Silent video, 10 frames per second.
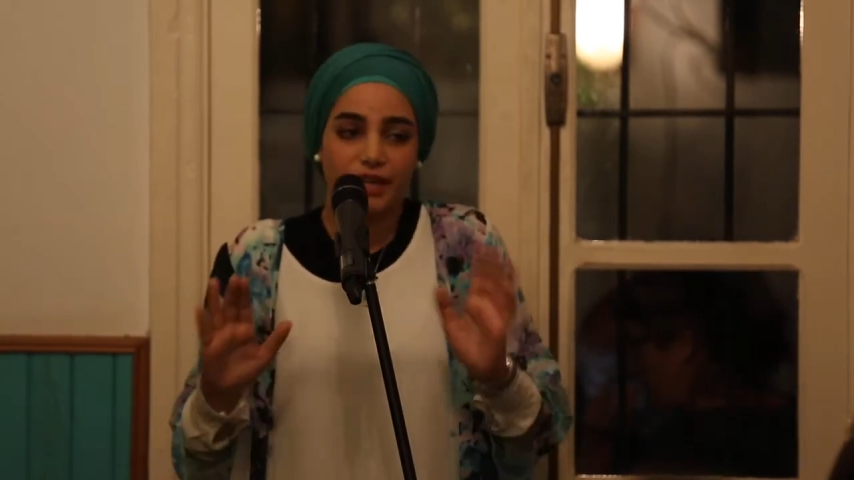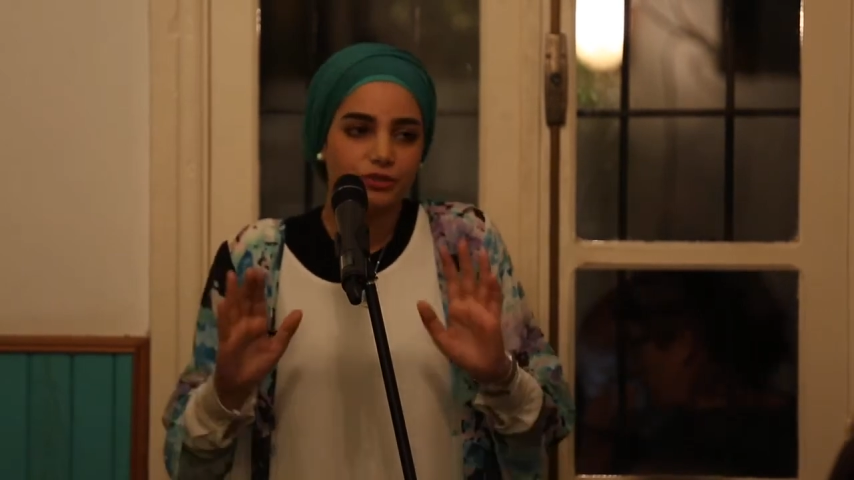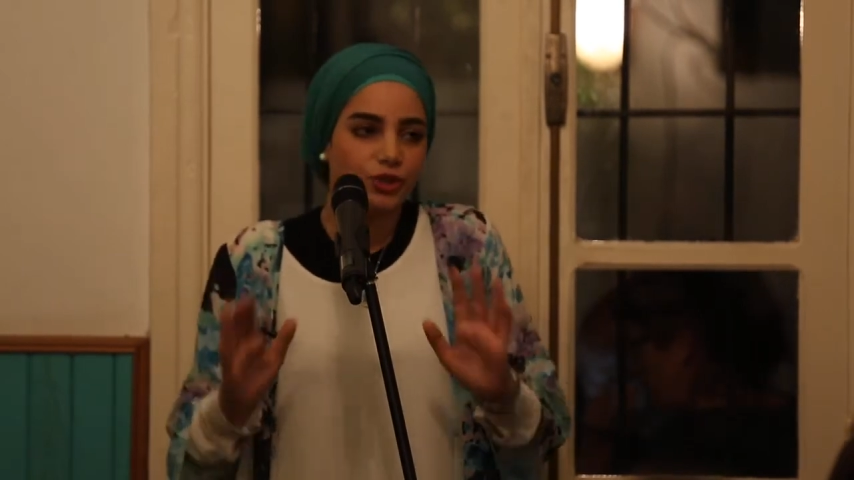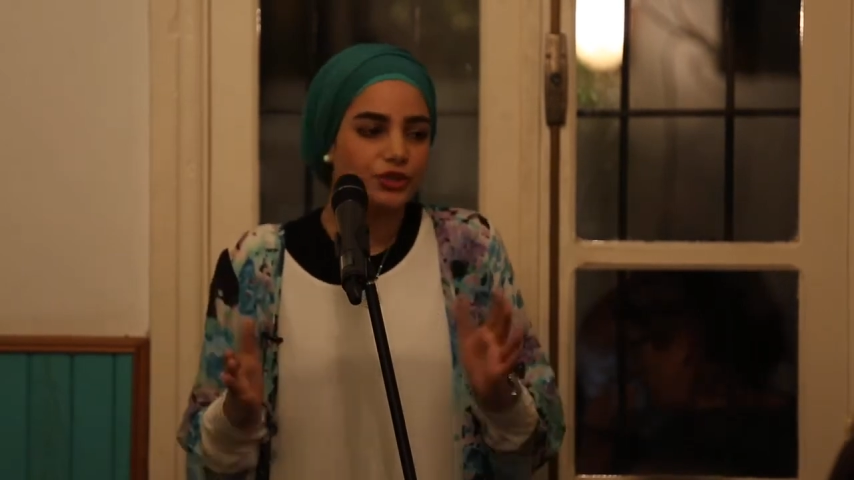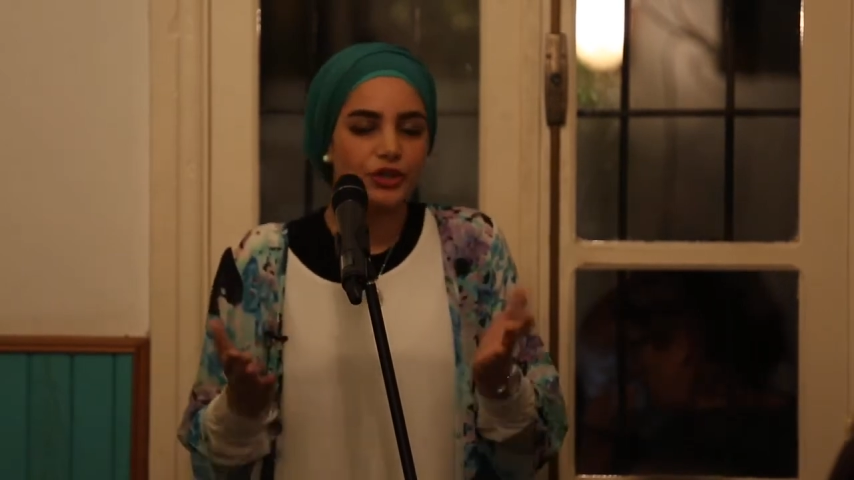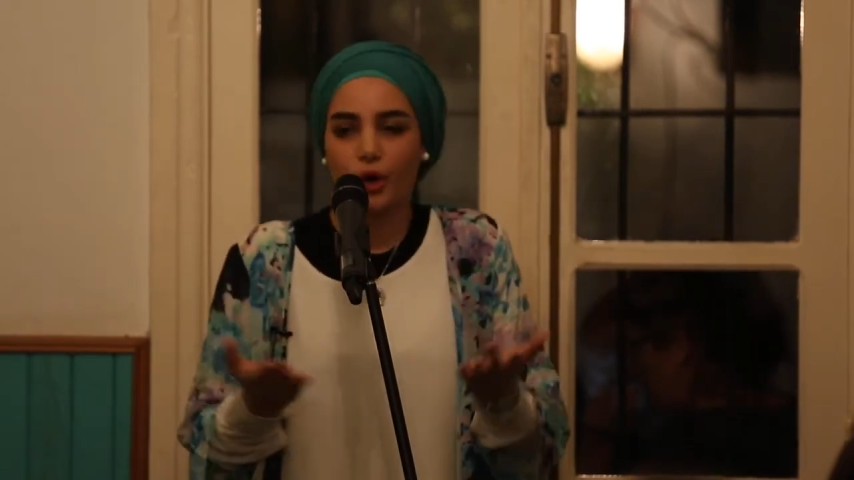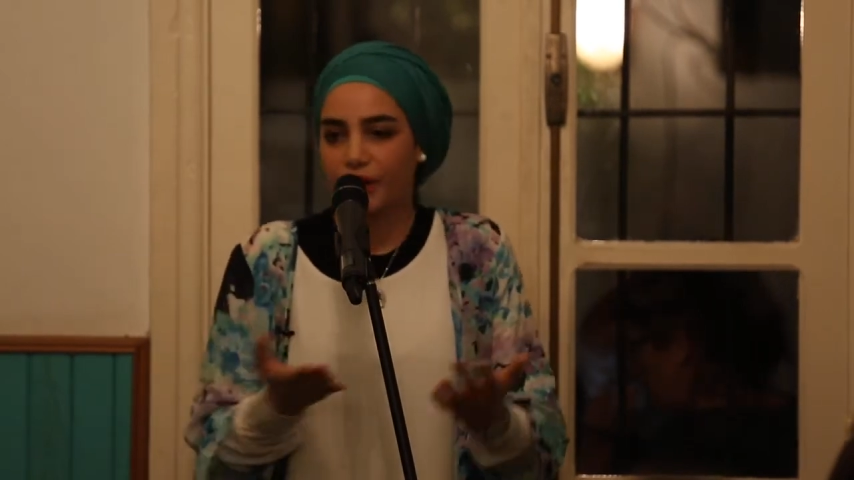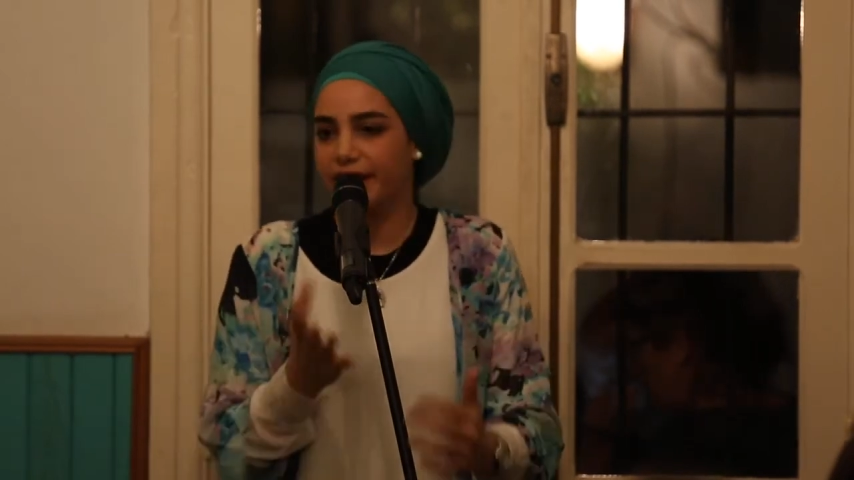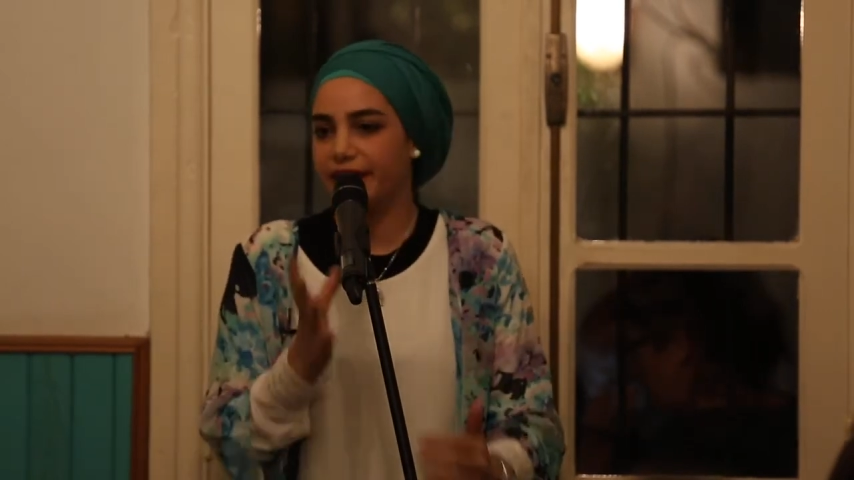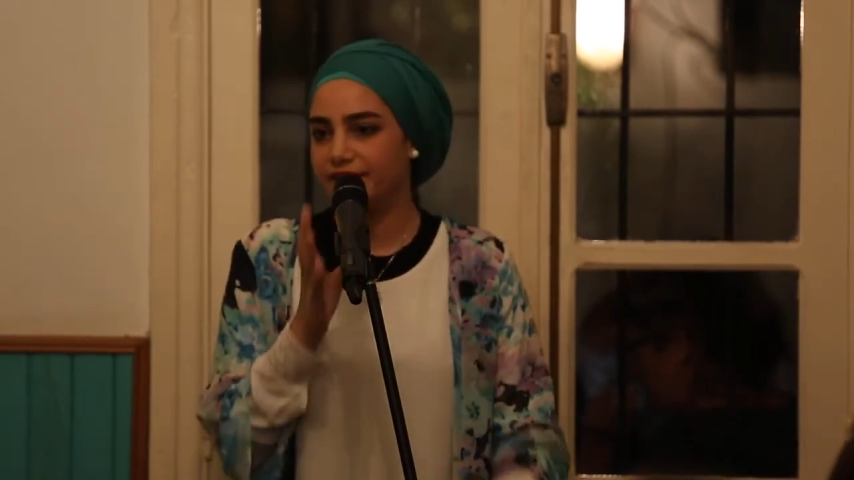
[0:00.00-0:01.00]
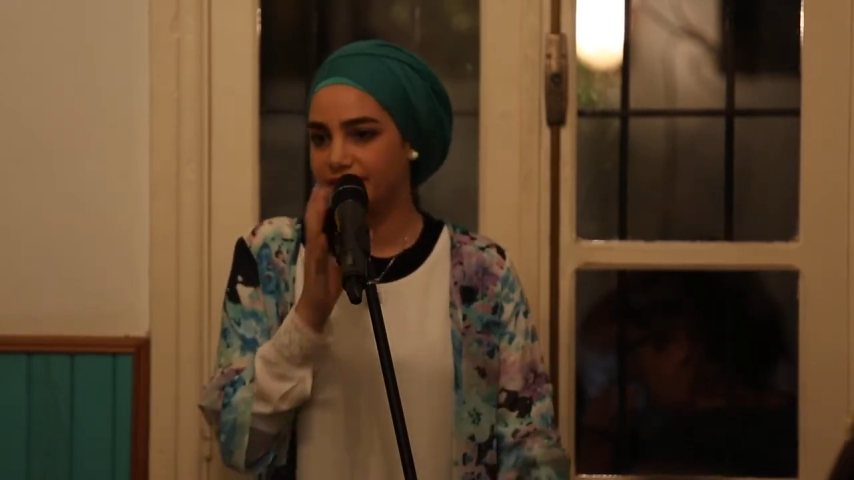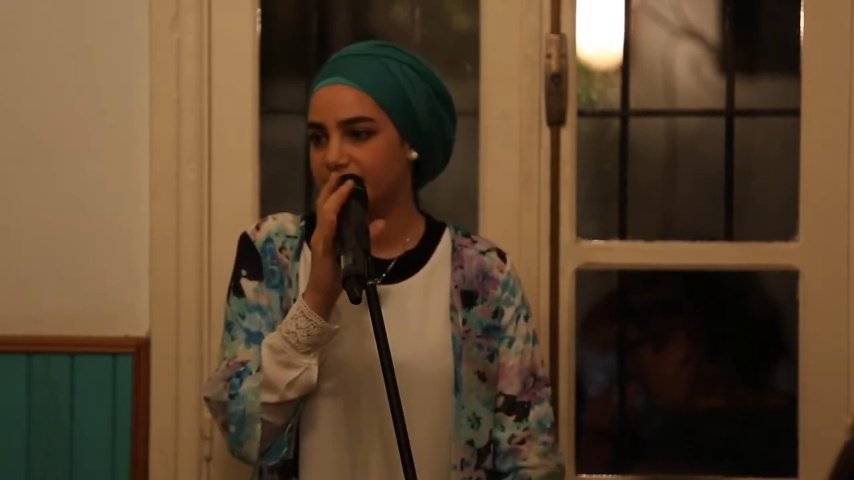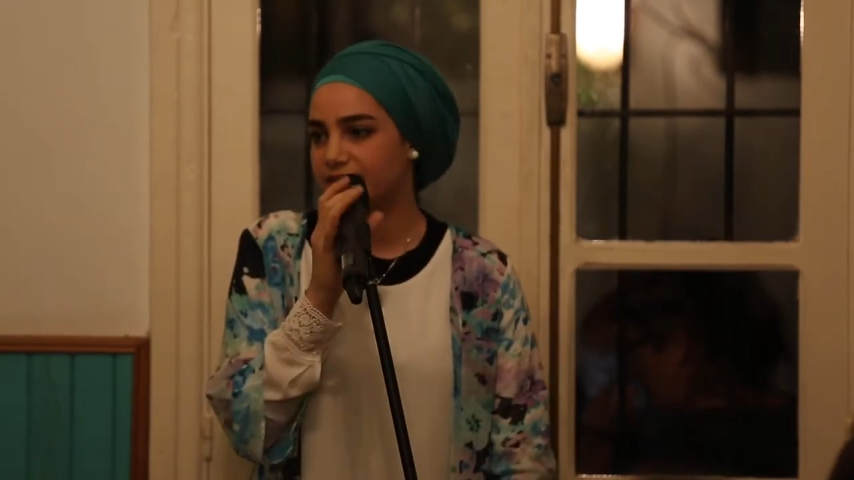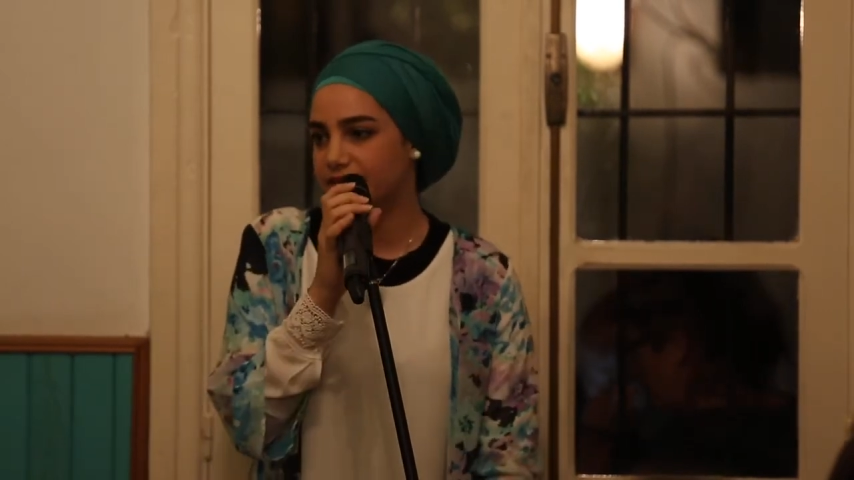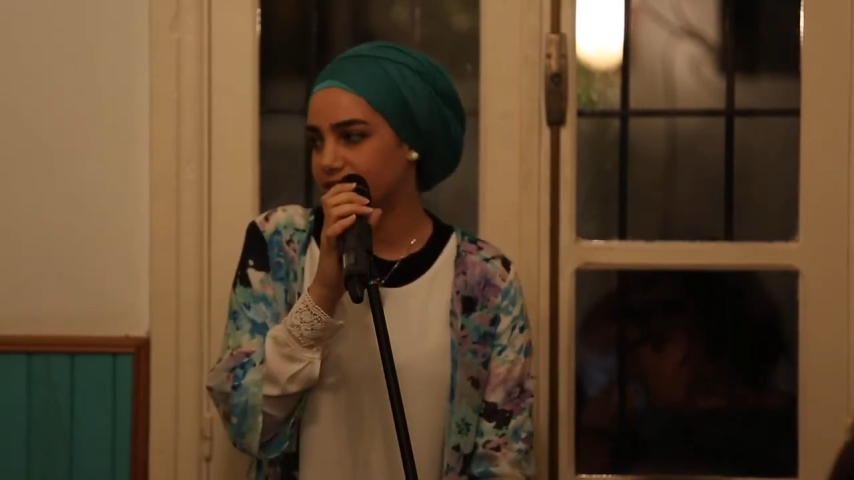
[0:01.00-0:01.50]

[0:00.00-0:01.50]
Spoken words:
I told her, okay, since